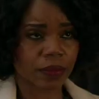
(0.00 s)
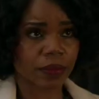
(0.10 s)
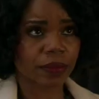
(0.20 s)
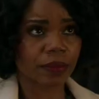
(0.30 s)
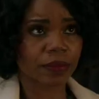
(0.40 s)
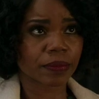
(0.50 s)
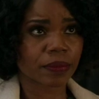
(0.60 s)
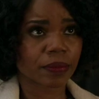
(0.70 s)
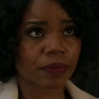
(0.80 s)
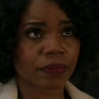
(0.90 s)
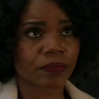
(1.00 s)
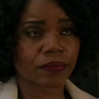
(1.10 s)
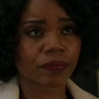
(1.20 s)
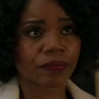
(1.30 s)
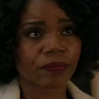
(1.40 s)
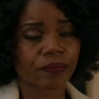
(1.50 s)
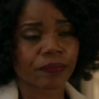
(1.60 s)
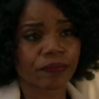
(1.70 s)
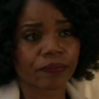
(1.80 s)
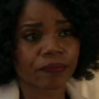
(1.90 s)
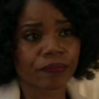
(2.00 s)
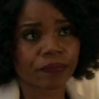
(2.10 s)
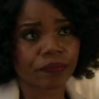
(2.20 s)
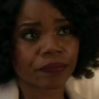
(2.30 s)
(no one is talking)